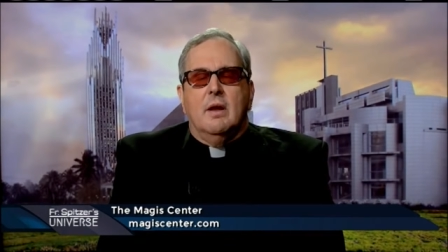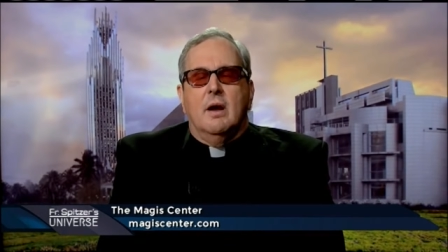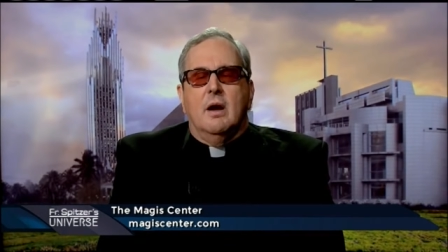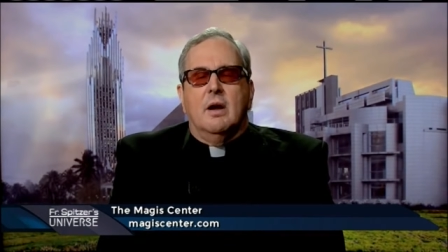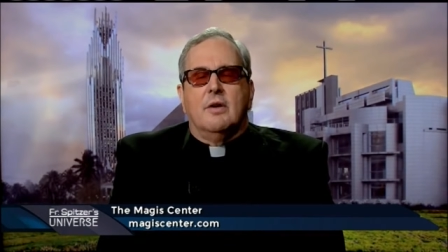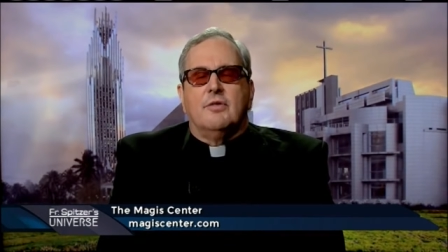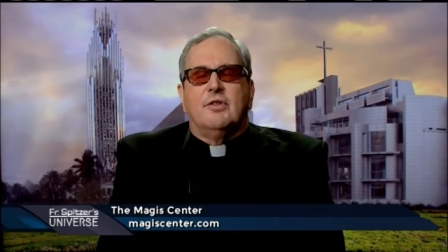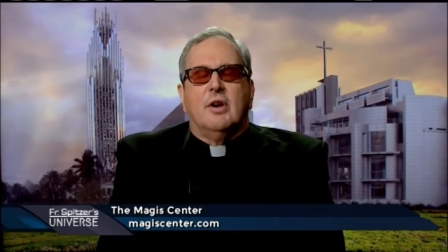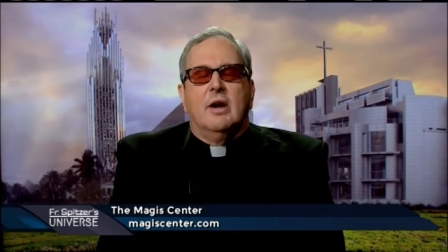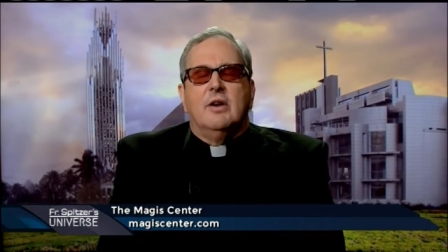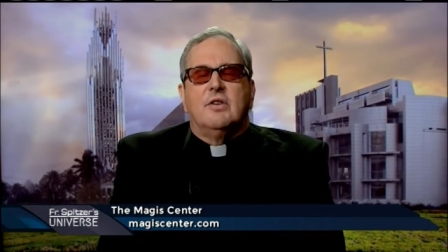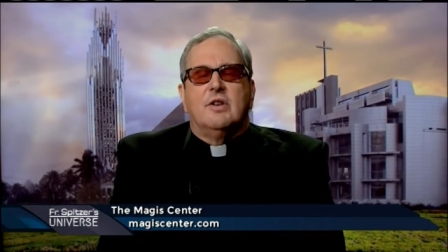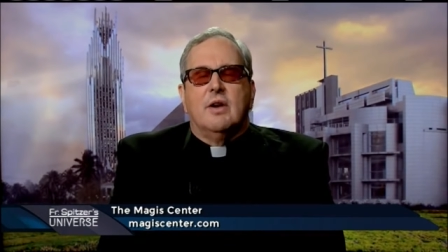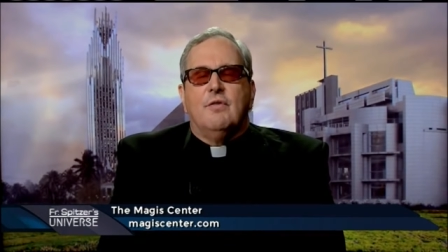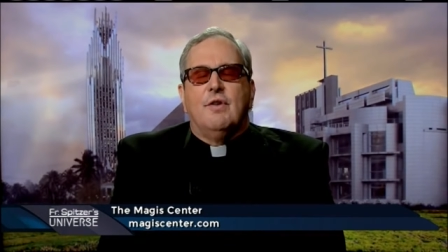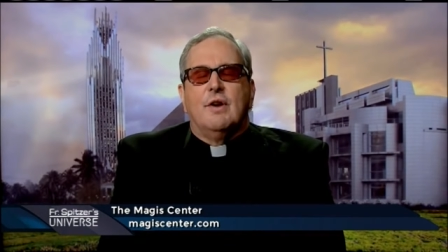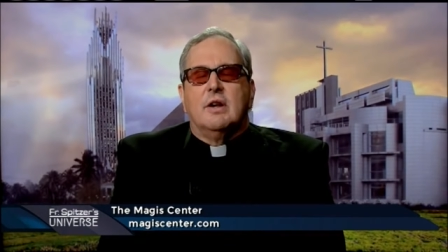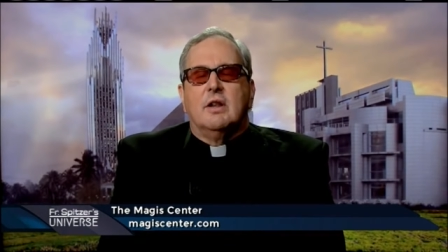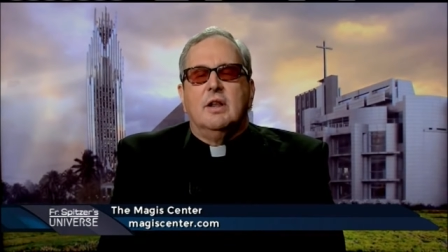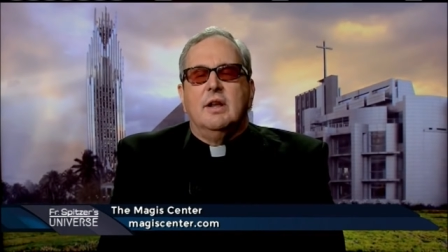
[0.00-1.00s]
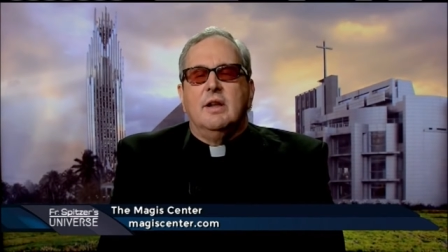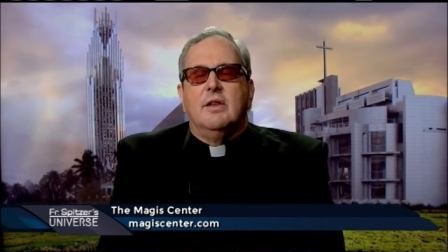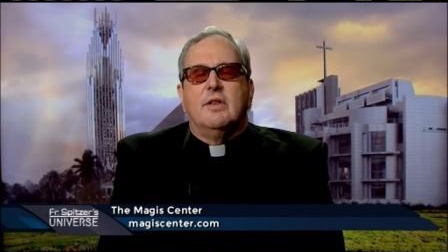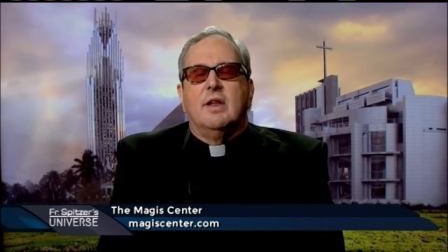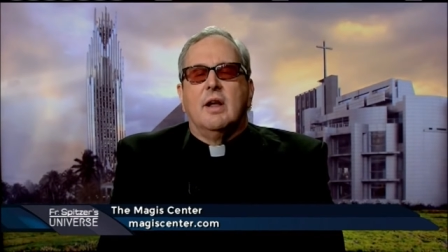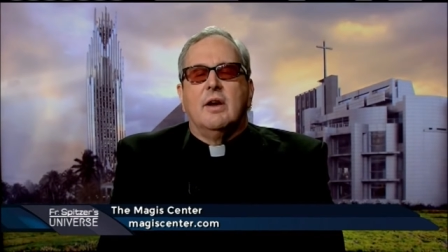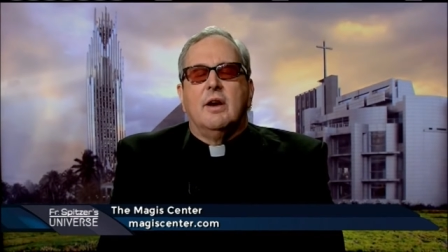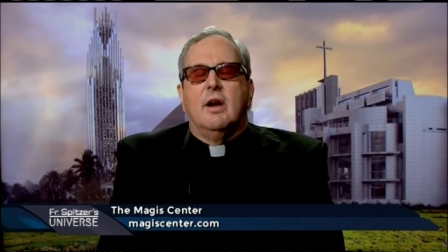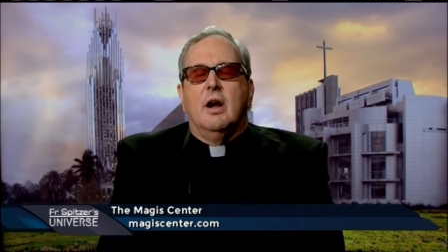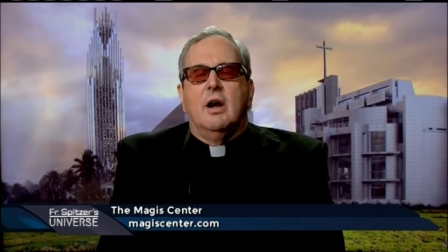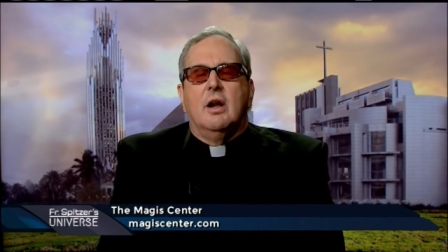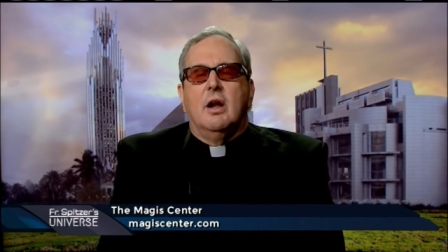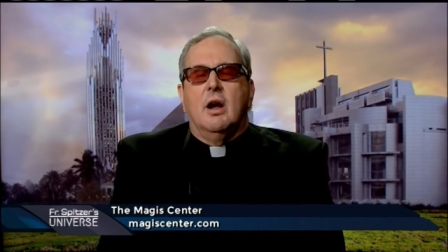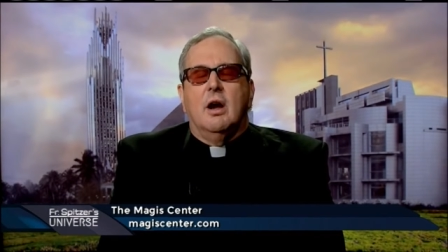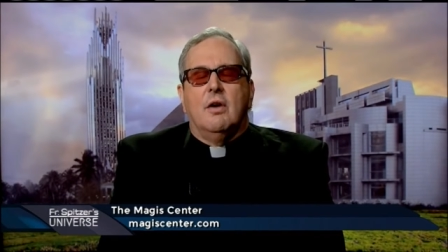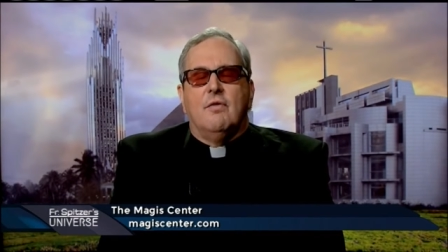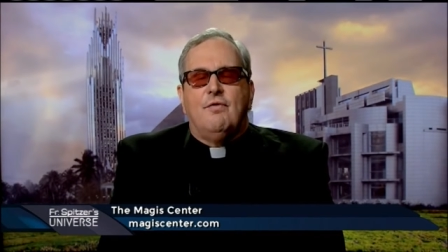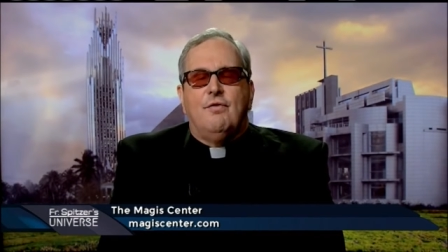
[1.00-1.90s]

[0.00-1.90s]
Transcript: uh, scientifically that a, a,